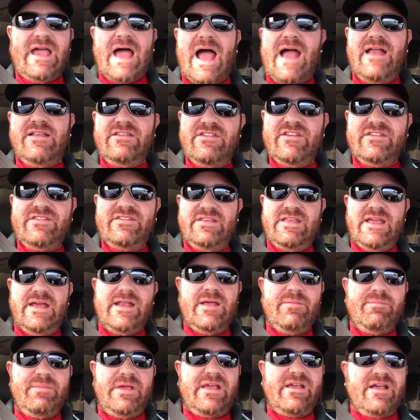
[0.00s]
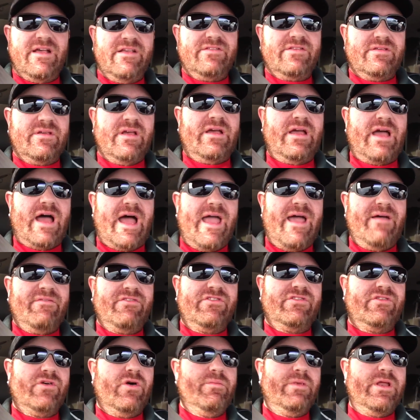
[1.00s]
I just did it because I have
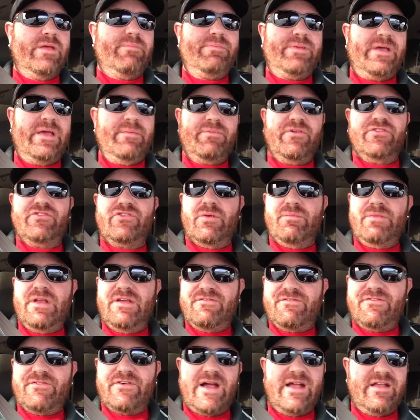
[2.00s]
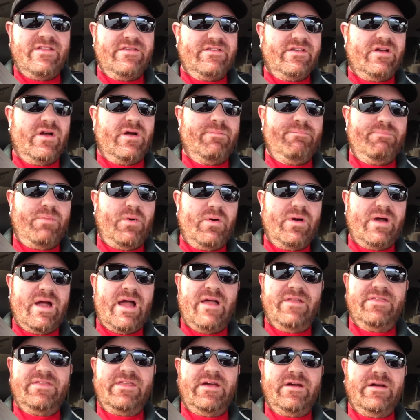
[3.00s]
so many people, so many friends that are poor
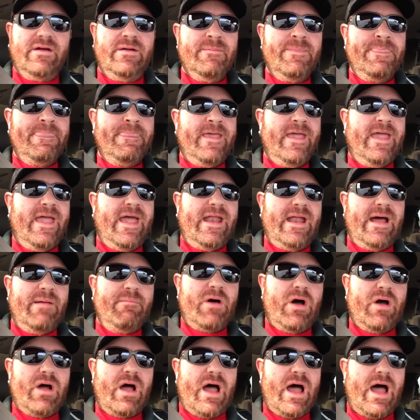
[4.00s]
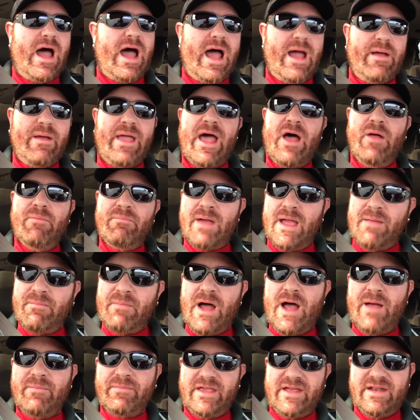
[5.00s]
out there, and I helped my
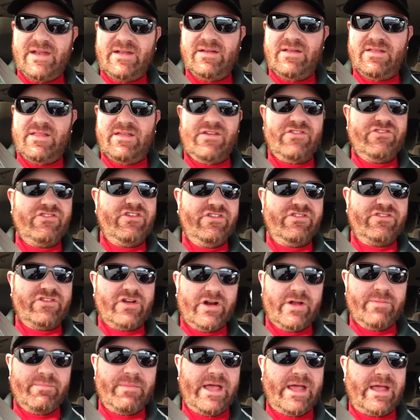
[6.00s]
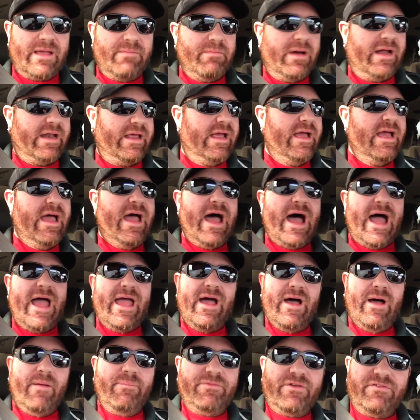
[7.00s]
mom get into this. She started making money. I
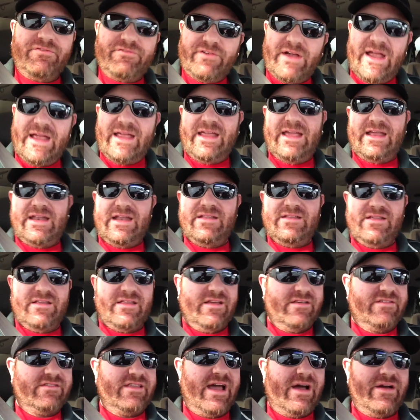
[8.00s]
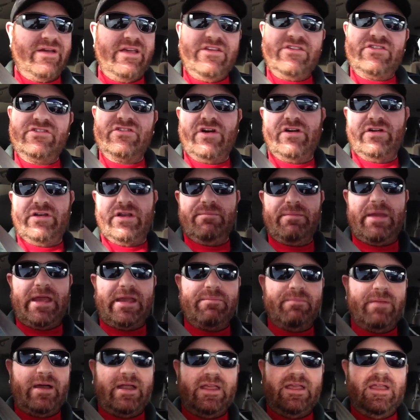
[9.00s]
helped a friend get into this. Now he's starting to
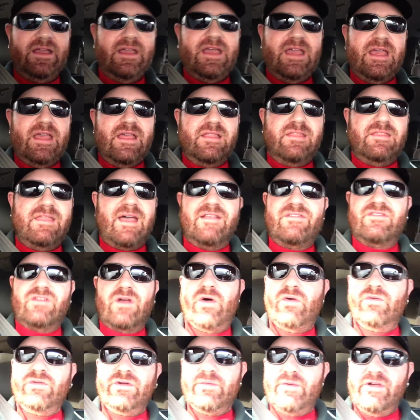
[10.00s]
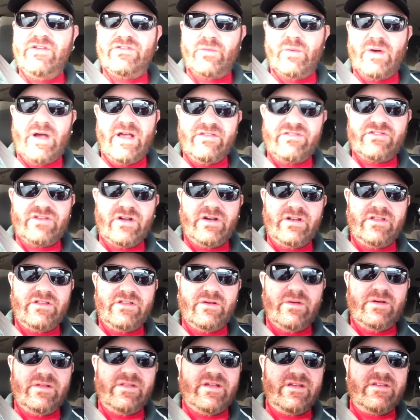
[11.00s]
make money. That's the only reason why I started
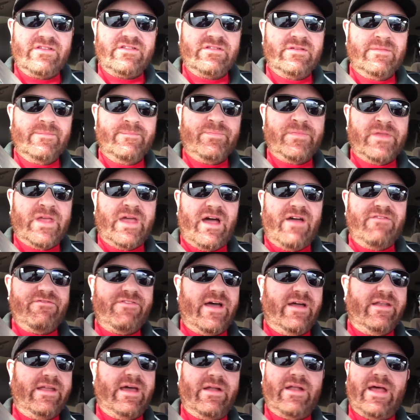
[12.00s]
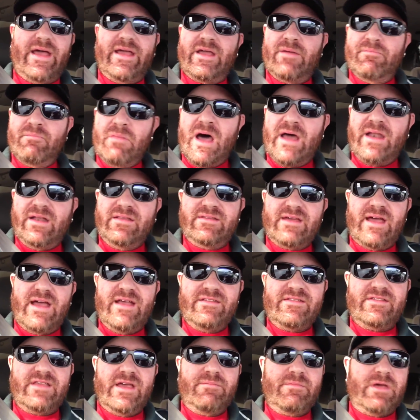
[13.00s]
doing this. I found out I can
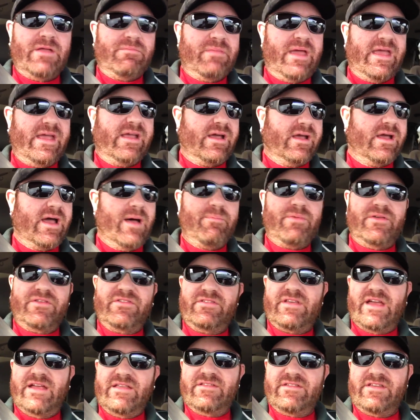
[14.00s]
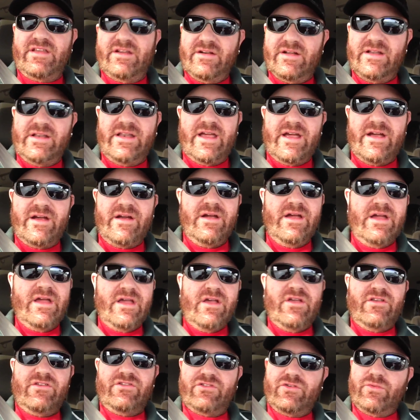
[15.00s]
monetize them and make a couple cents here and there.
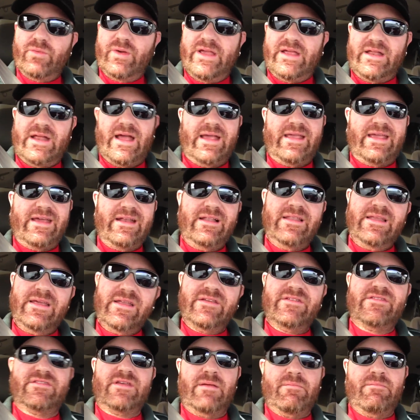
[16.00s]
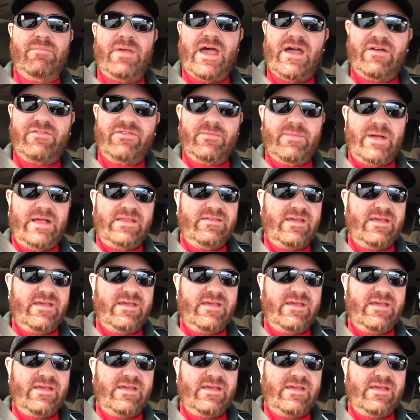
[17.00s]
Sweet. I get a little something back for my